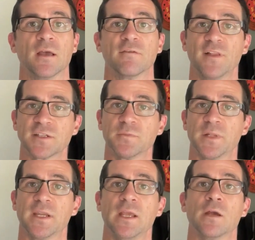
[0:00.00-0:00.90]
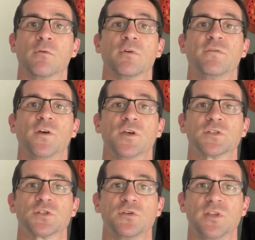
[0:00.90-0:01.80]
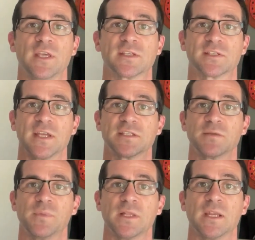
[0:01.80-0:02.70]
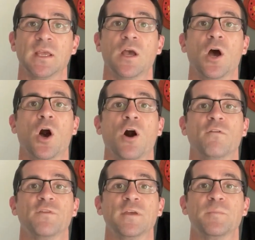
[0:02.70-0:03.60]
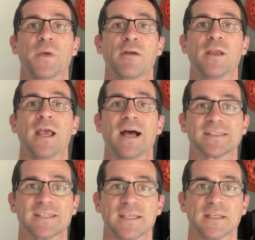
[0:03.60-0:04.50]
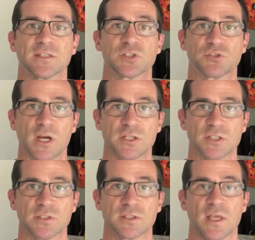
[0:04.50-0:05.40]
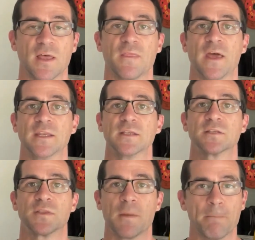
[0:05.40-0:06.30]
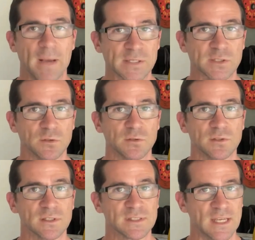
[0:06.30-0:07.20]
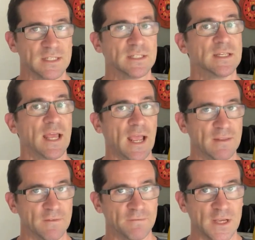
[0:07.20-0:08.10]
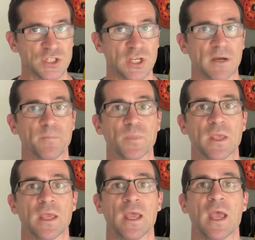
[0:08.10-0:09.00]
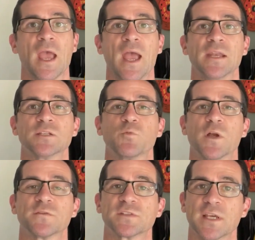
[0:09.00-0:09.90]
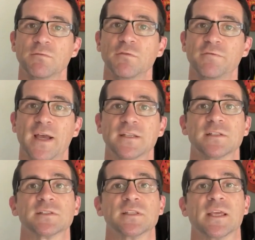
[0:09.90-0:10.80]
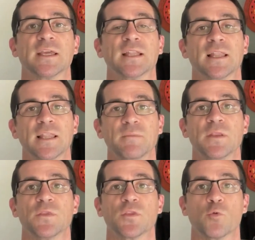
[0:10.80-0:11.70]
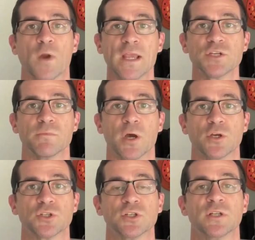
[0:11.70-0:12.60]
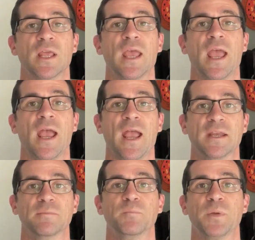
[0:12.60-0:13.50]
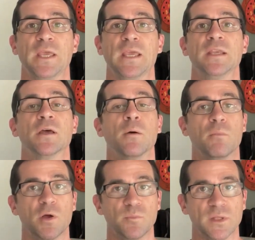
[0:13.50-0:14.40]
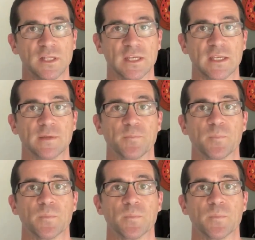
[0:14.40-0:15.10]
Flexibility refers to the extensibility of the periarticular structures, that is, the muscle, tendon, and the fascia. It is one of several factors that can limit the range of motion and impede mobility.